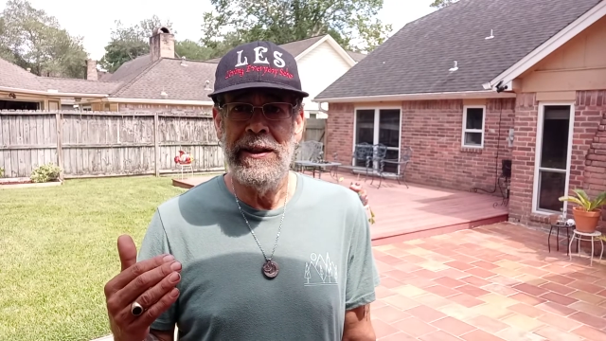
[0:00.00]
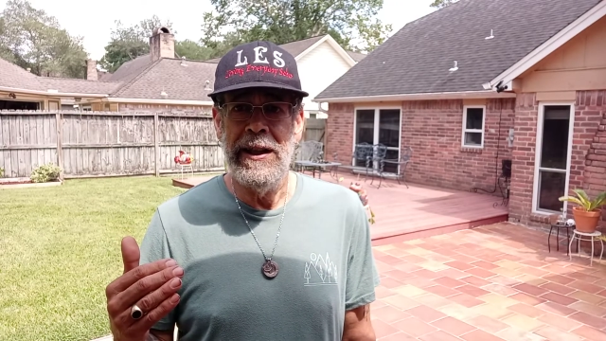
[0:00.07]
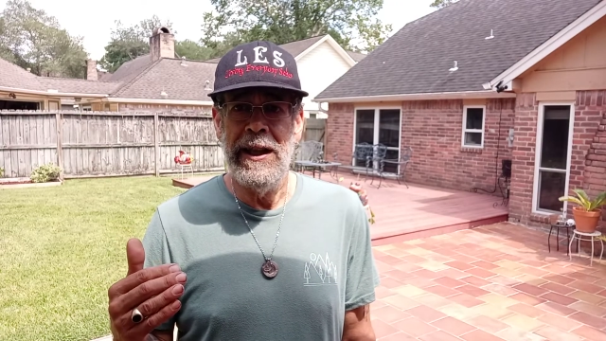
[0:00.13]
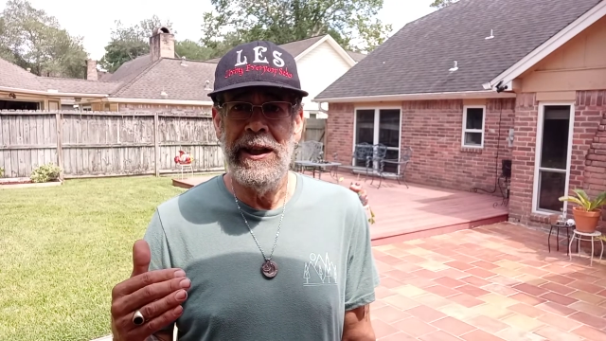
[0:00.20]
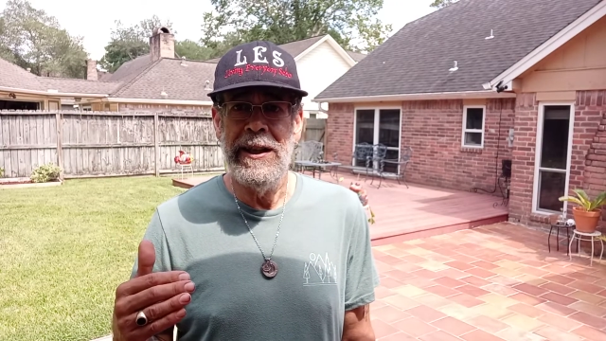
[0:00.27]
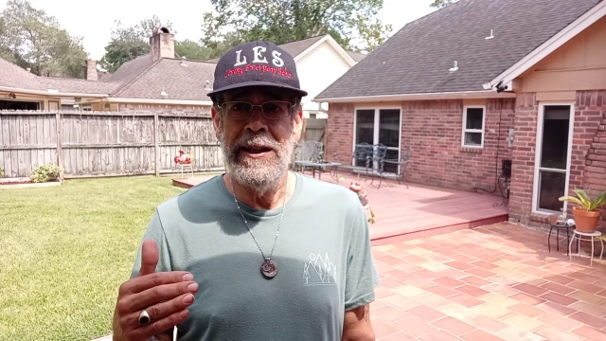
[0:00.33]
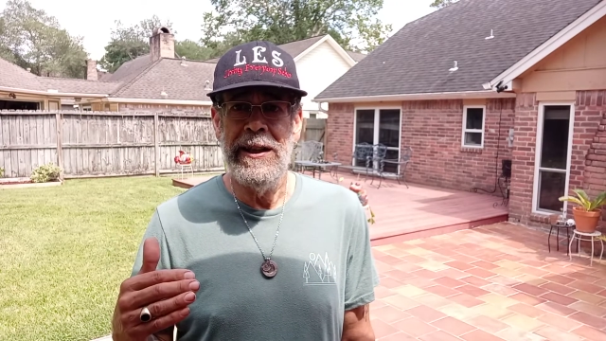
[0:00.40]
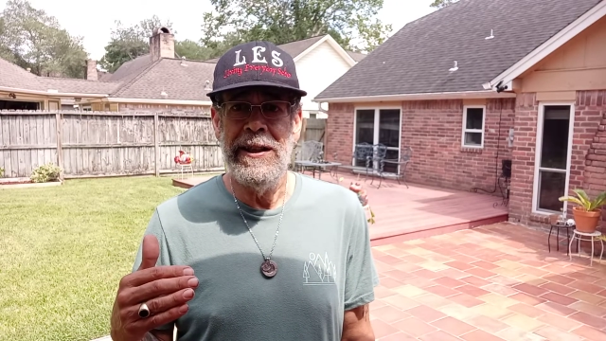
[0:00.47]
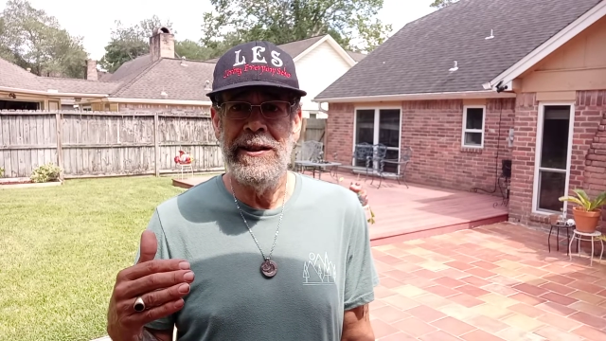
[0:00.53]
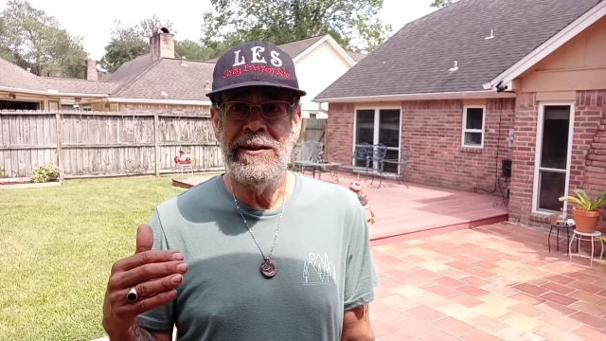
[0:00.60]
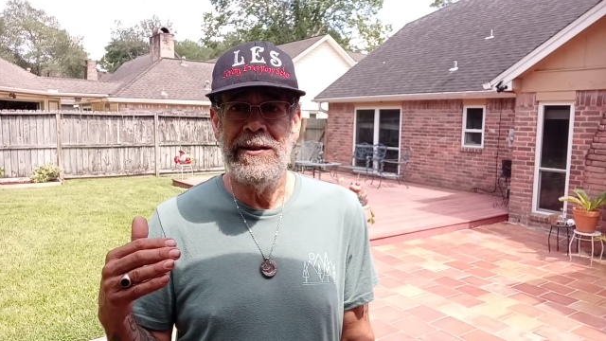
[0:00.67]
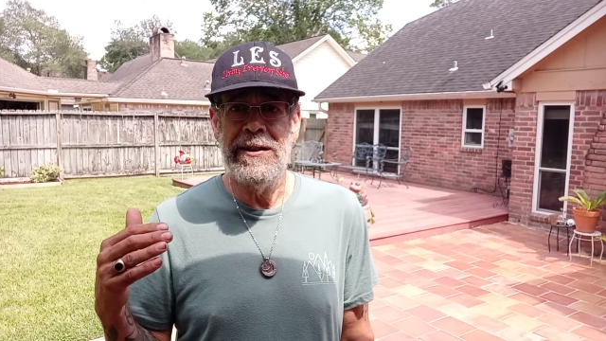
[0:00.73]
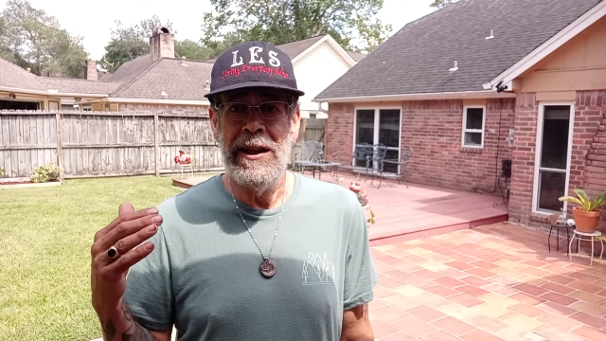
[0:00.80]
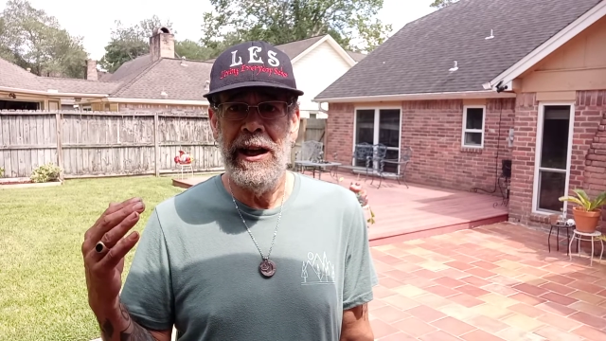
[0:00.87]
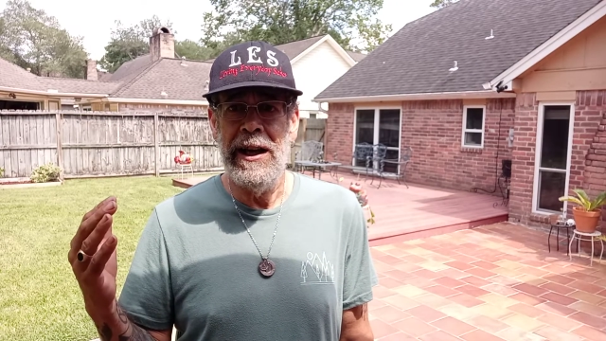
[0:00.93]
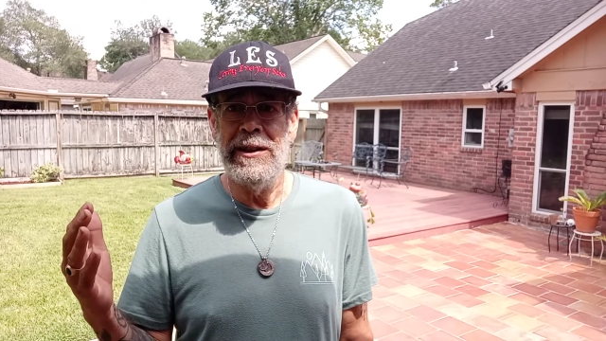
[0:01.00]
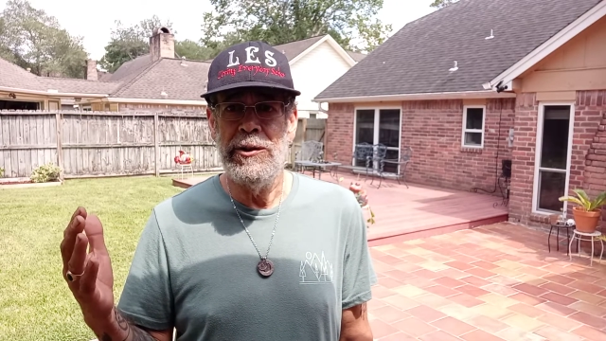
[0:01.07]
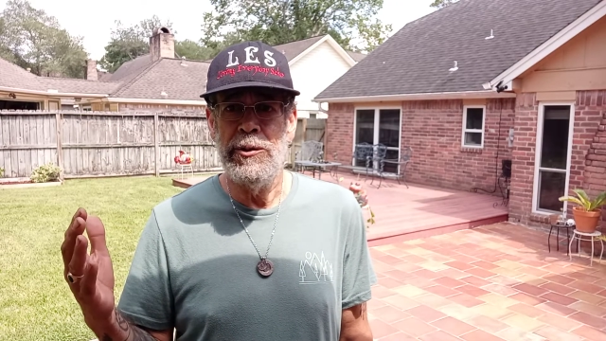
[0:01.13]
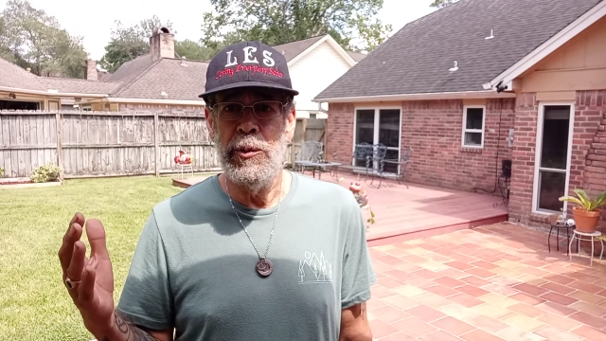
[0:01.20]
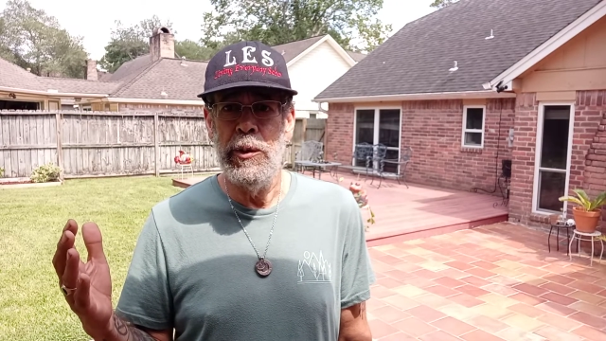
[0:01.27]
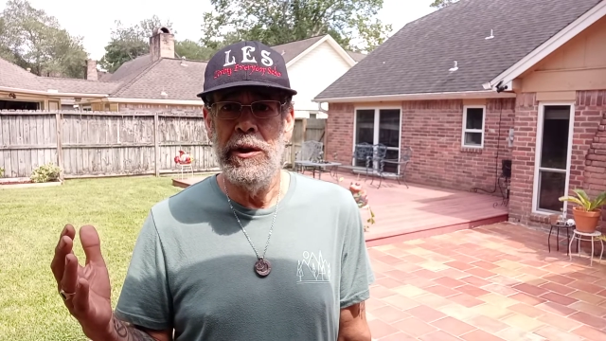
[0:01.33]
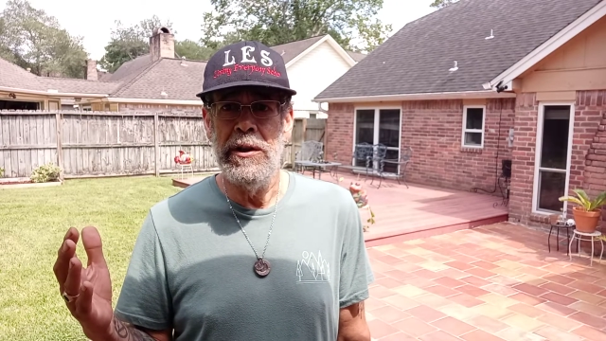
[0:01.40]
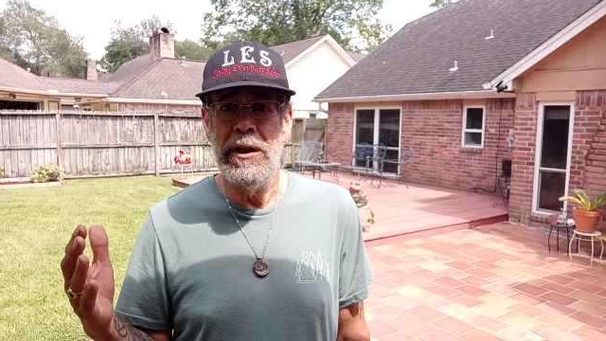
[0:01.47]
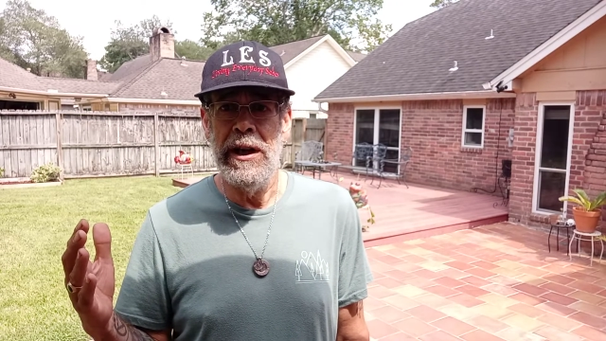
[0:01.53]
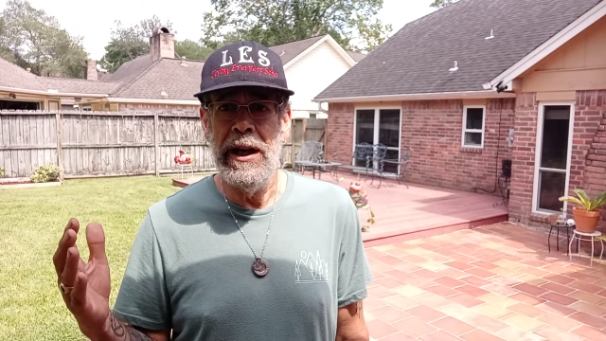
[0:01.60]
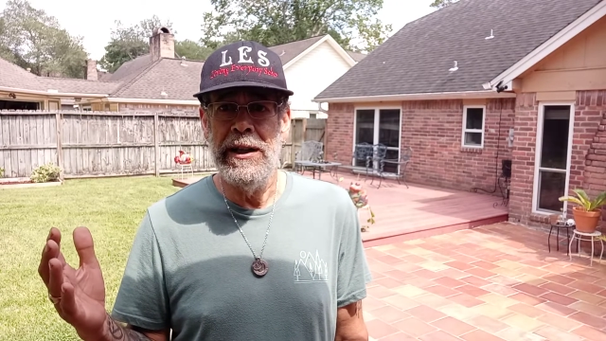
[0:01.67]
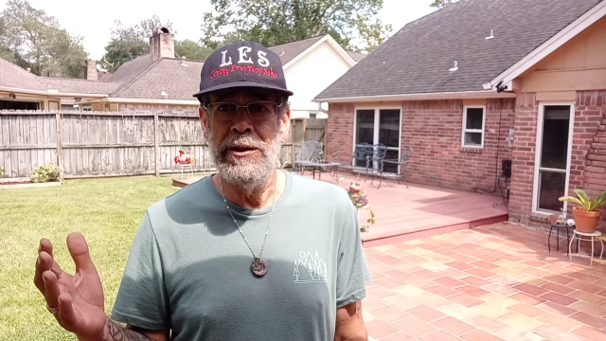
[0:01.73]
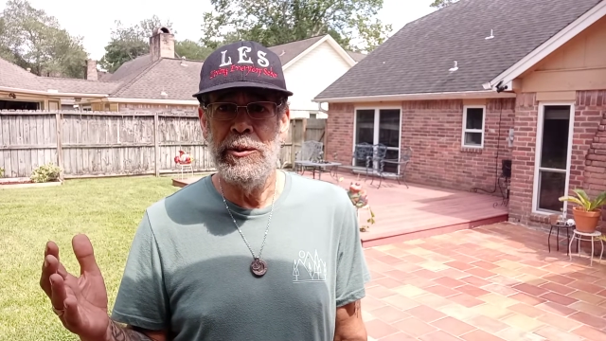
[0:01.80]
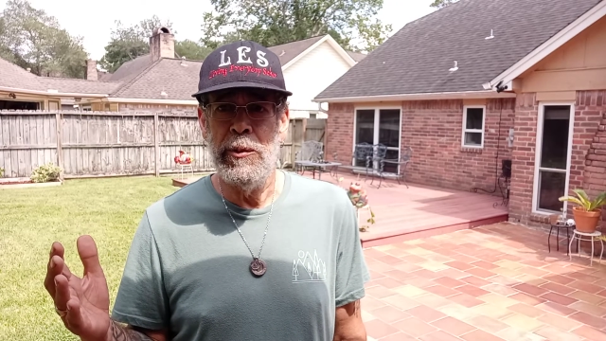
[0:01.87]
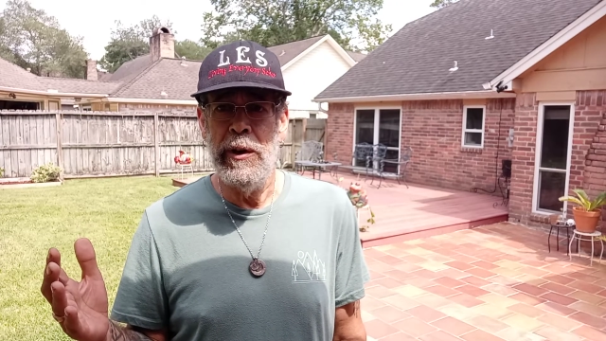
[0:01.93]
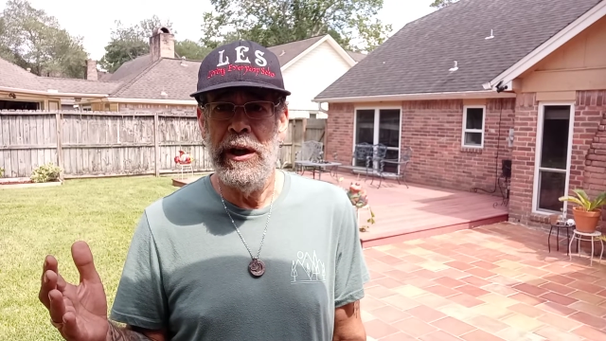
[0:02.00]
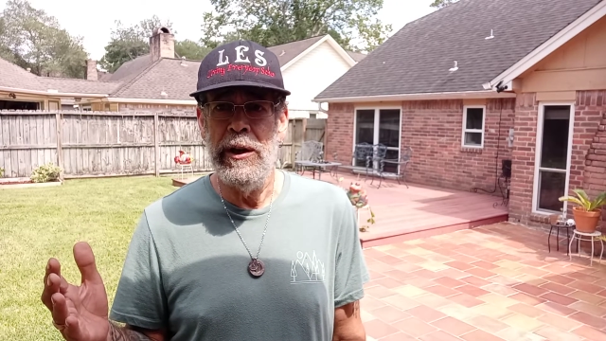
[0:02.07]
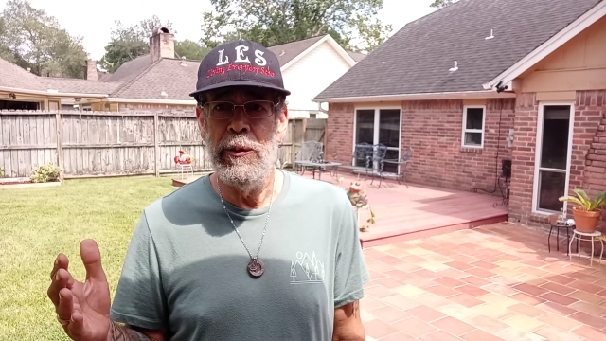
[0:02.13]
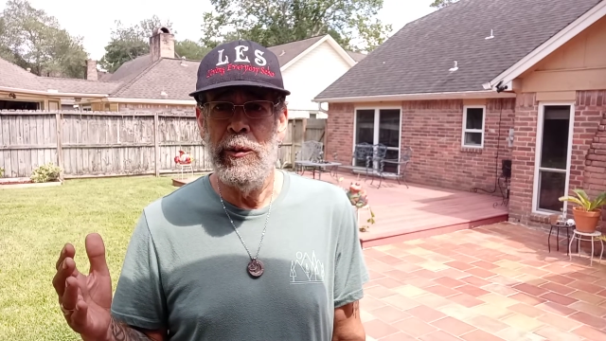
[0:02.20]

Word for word: that it's God's will, God's way.